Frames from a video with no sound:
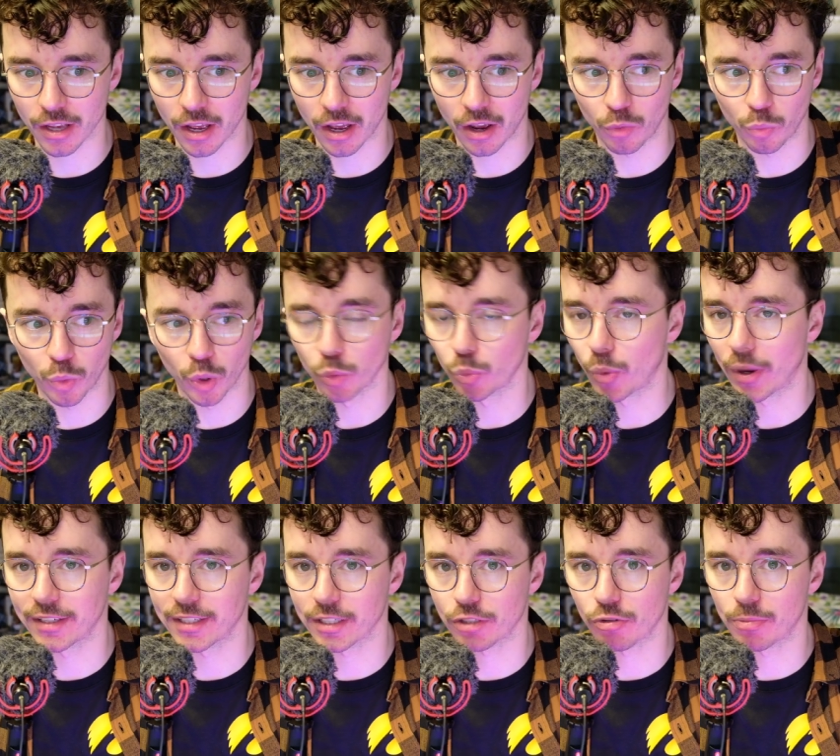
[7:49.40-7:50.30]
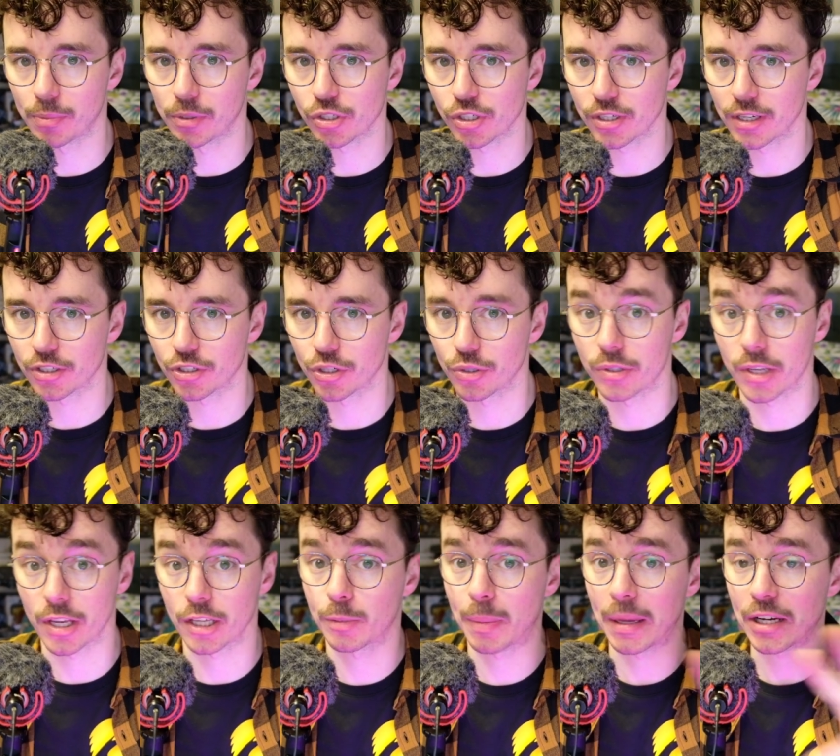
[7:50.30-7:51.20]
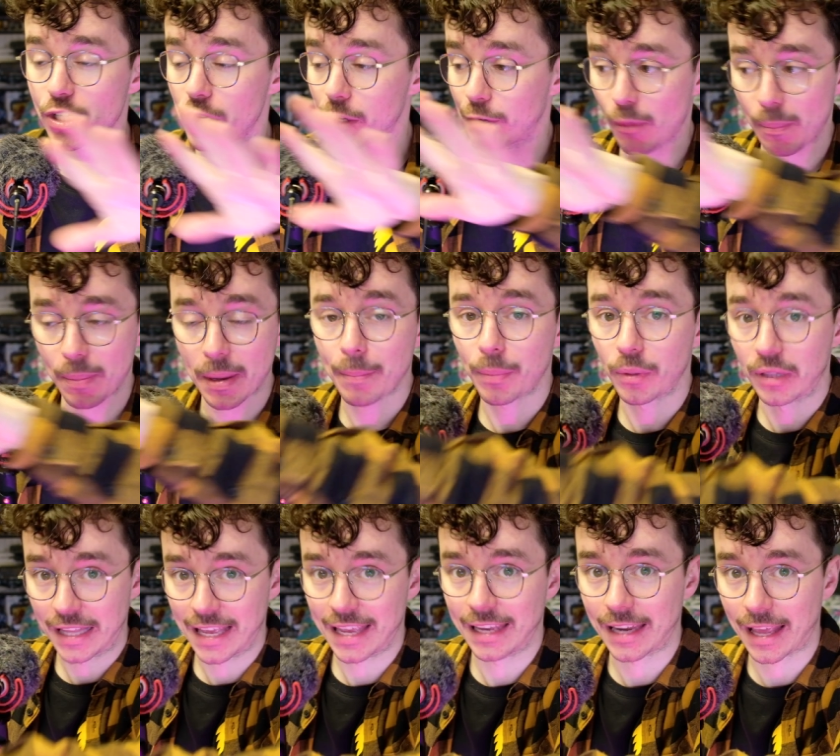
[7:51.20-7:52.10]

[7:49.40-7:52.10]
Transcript: uh, worldwide distribution issues, especially for people in